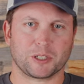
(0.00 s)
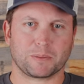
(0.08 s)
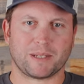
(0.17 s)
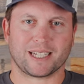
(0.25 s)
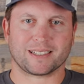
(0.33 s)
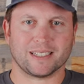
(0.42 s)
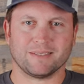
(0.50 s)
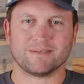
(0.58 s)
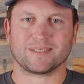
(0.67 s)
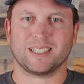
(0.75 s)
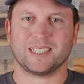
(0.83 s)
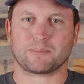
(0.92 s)
perspective,
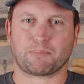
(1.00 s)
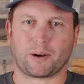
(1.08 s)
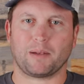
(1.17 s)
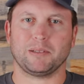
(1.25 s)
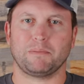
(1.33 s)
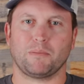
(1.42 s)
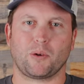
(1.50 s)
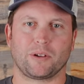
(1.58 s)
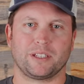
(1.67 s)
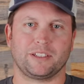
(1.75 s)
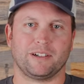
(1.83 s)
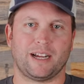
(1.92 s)
it's probably more
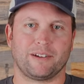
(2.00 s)
than you're